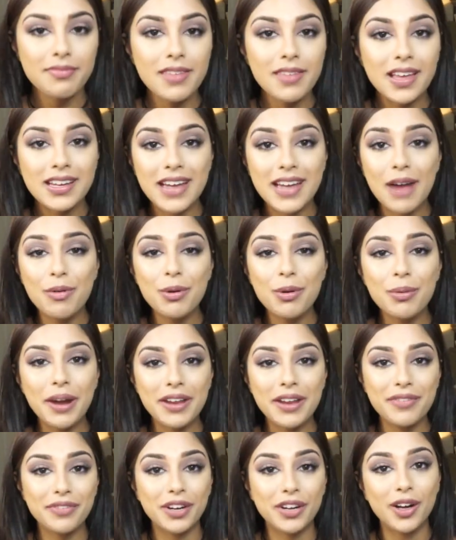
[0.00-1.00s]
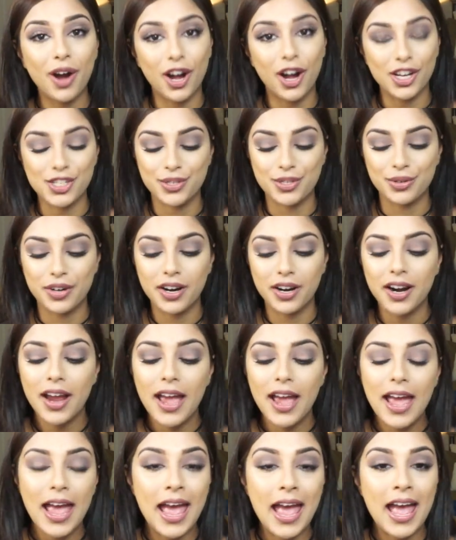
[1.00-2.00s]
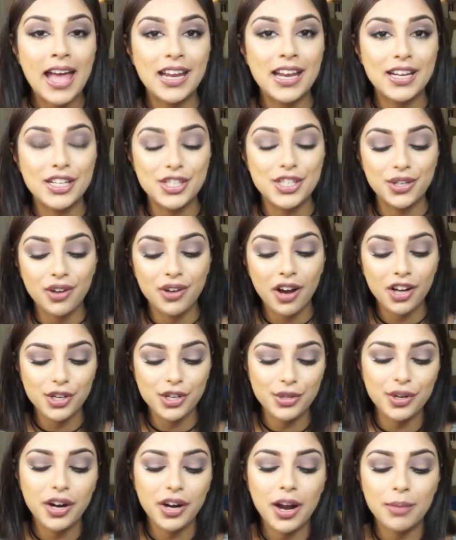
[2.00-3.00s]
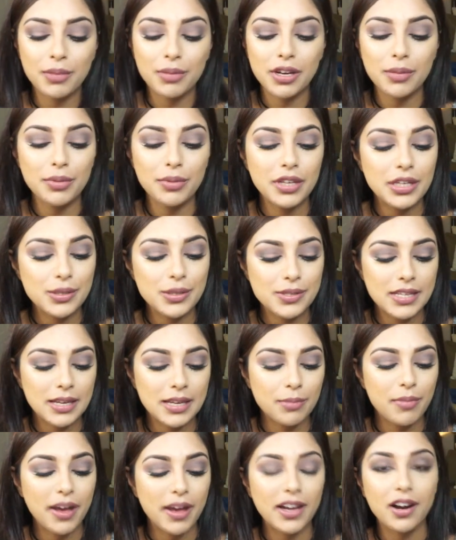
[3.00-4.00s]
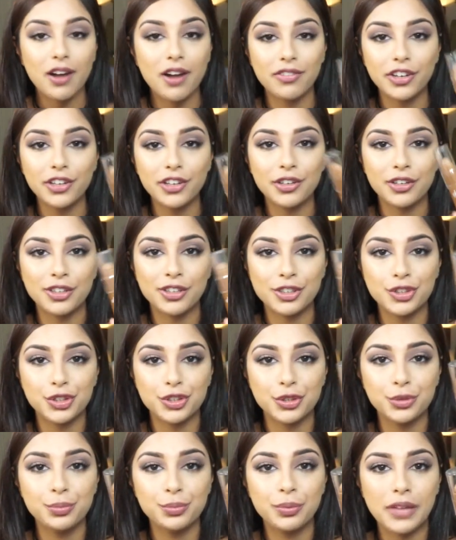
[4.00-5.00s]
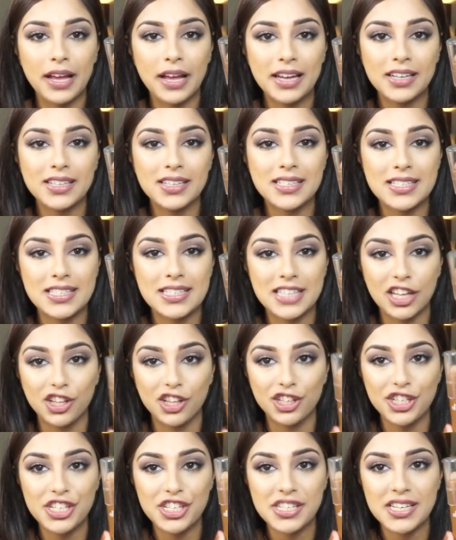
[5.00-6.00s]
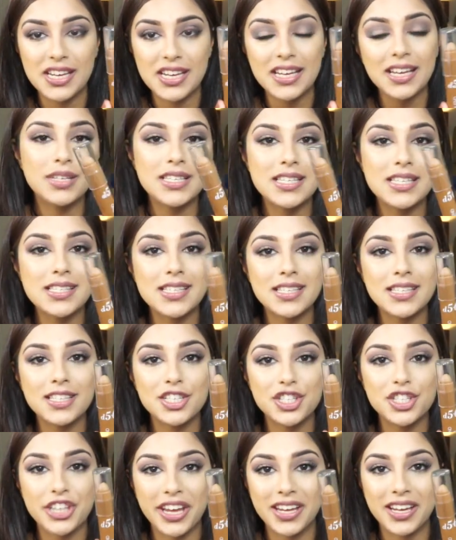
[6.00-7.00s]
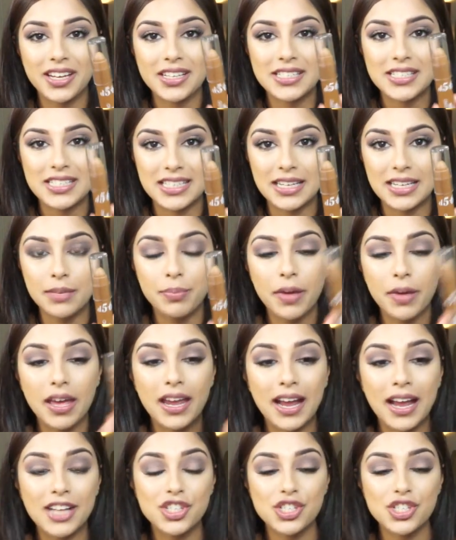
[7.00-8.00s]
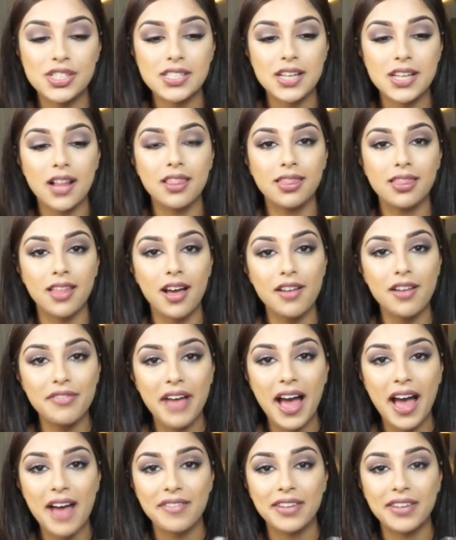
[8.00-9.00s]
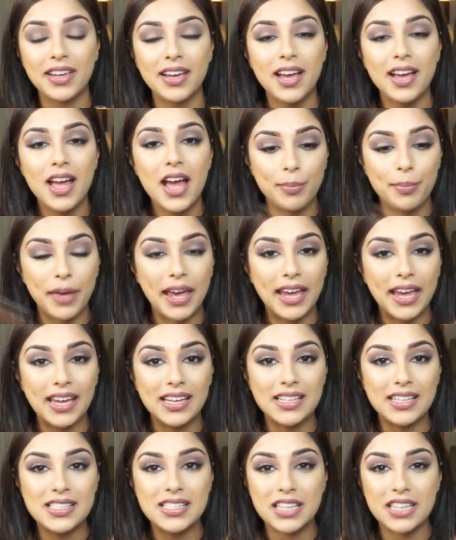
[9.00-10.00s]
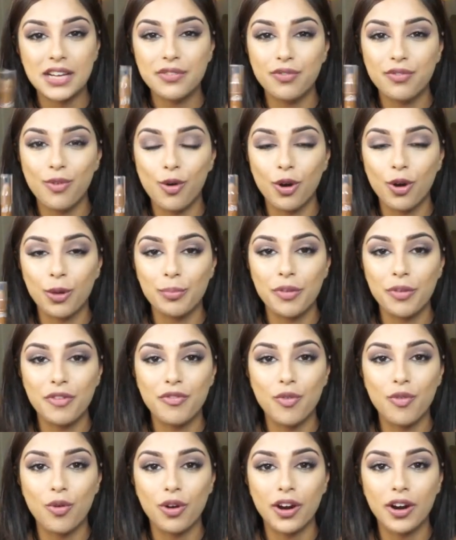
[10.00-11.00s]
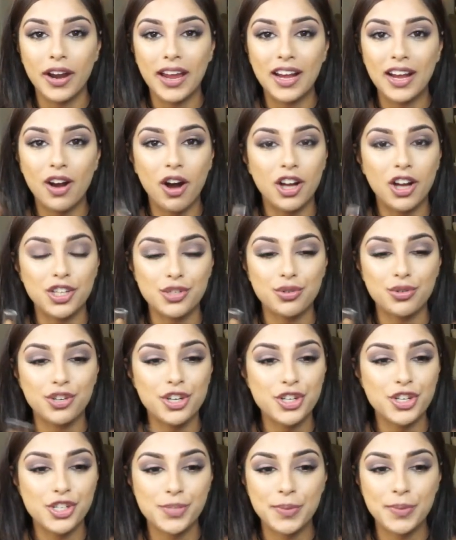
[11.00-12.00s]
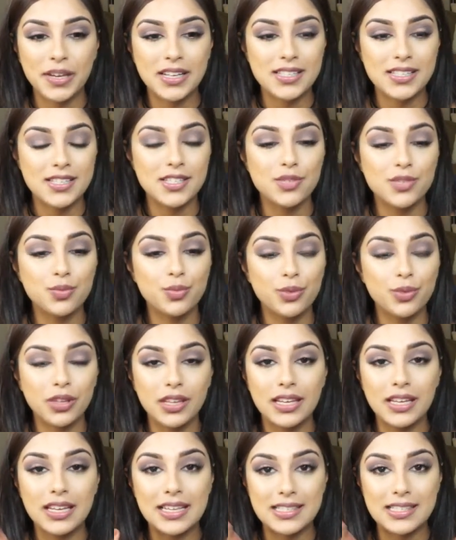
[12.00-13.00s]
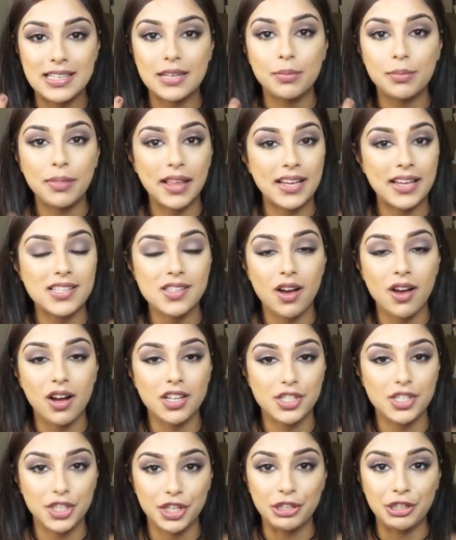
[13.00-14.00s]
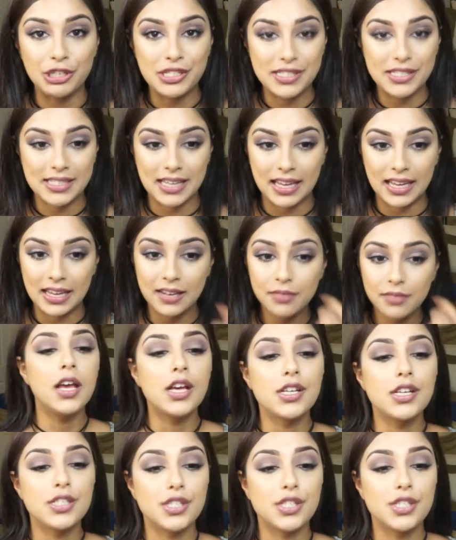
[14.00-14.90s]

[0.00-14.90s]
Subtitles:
Now we're ready for contour, and to contour I'm going to be using my CoverGirl True Blend Concealer Stick. This is in the shade Deep, and I just love having a stick form for a contour just because it's really easy to place onto your skin.